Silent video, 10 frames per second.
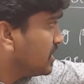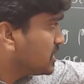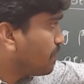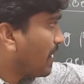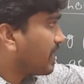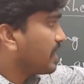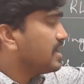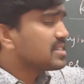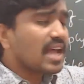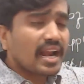this petri
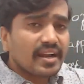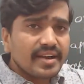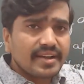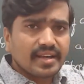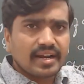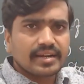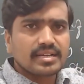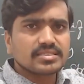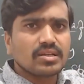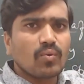dish already it
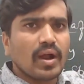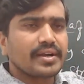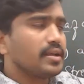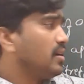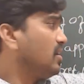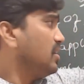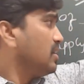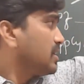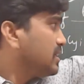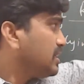contains the
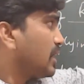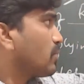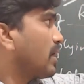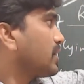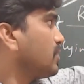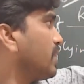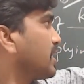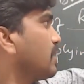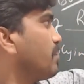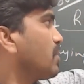water. In that water we
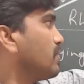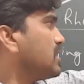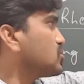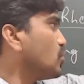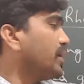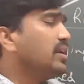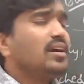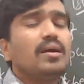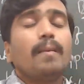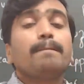are keeping which
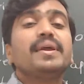one?